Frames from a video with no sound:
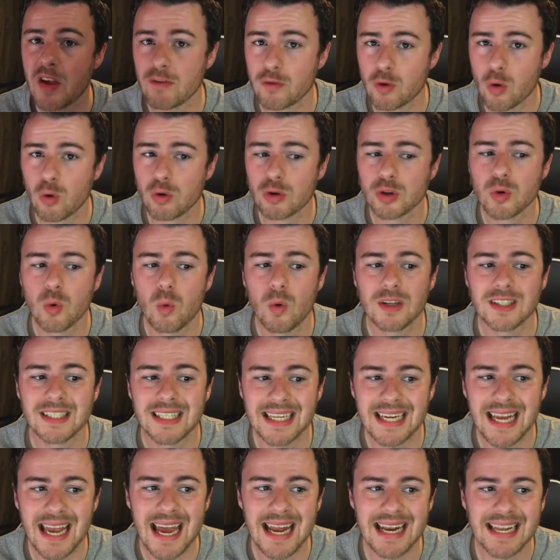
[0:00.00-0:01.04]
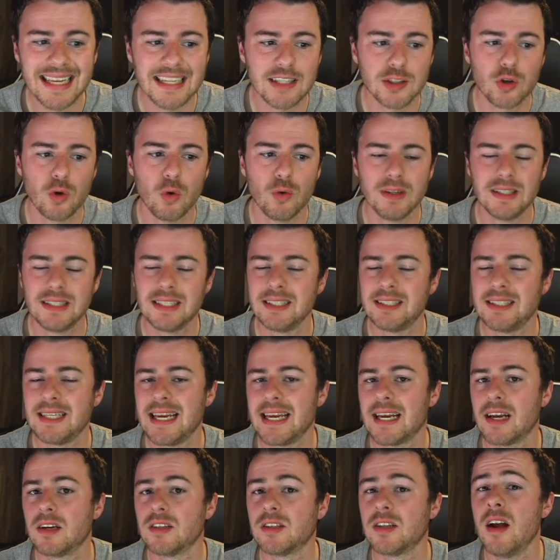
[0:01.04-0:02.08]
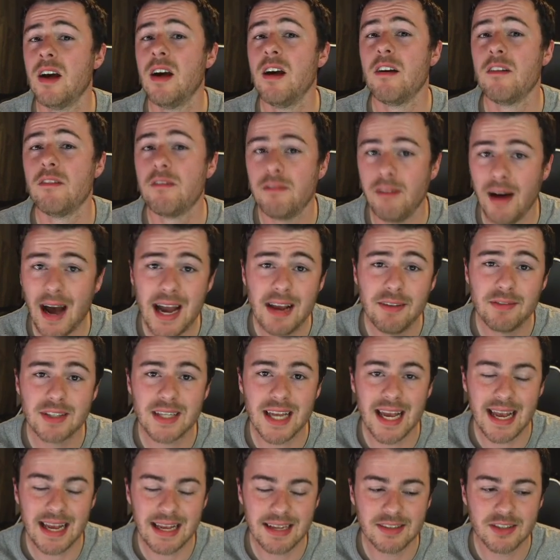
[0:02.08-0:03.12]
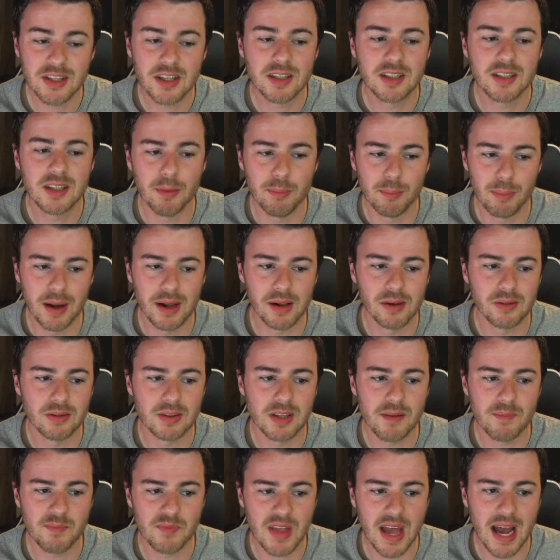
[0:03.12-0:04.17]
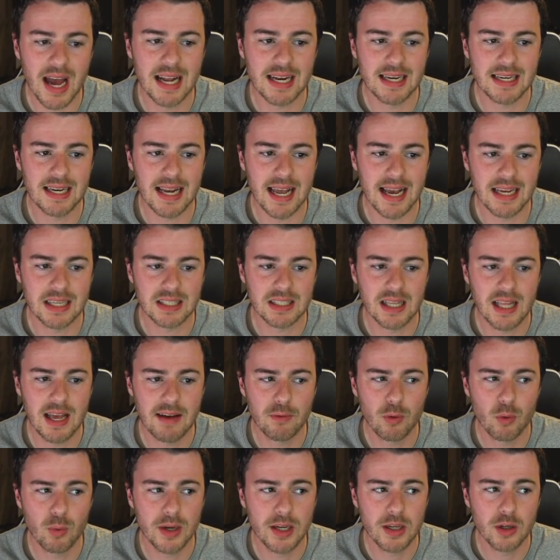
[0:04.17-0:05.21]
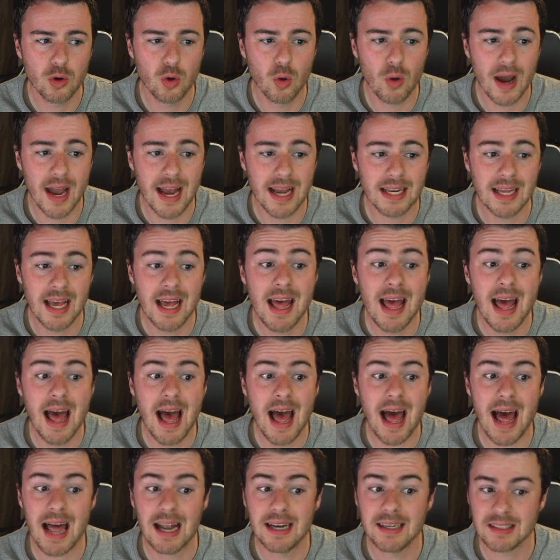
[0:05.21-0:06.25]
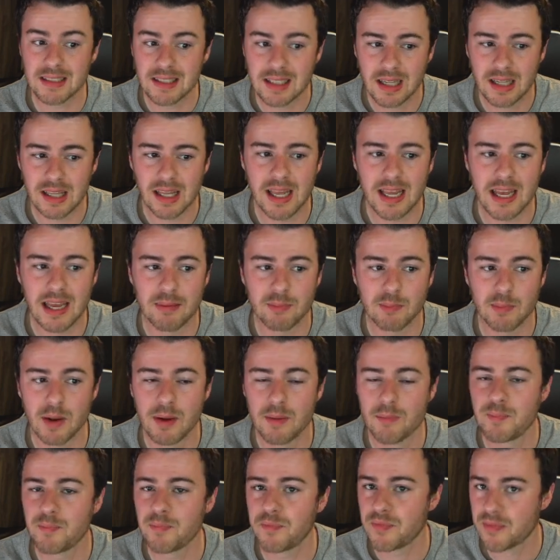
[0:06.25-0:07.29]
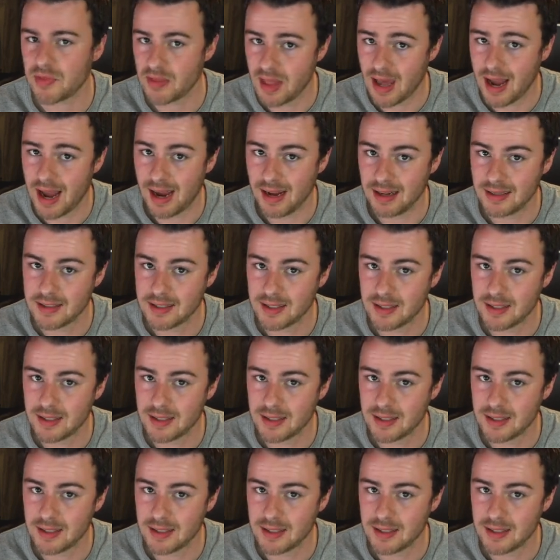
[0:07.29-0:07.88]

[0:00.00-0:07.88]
course, once again, it's going to take us 5 seconds to build that next level. We can go ahead and claim that.